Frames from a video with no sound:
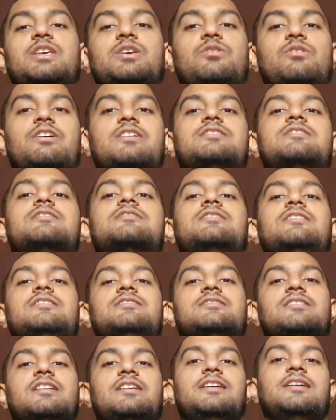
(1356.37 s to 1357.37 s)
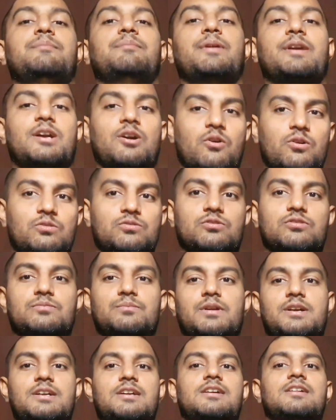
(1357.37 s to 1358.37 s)
you can just easily pick out those
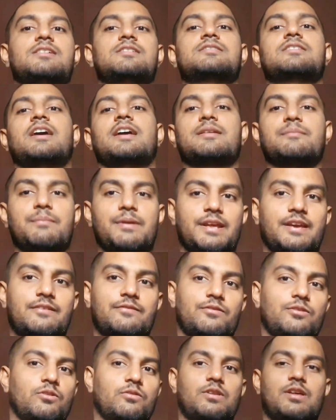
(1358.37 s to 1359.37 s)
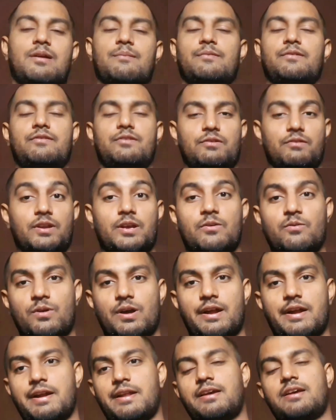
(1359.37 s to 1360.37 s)
bundles and break few of them if you
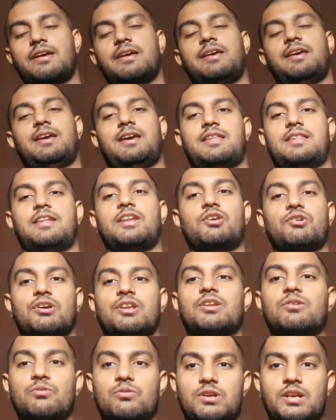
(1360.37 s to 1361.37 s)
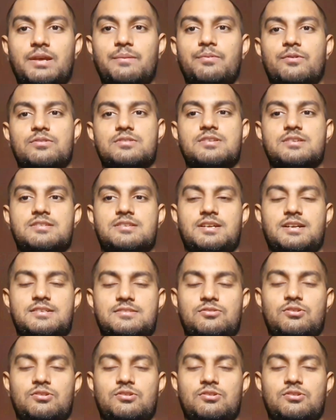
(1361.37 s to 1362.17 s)
require, and then you can quickly process it.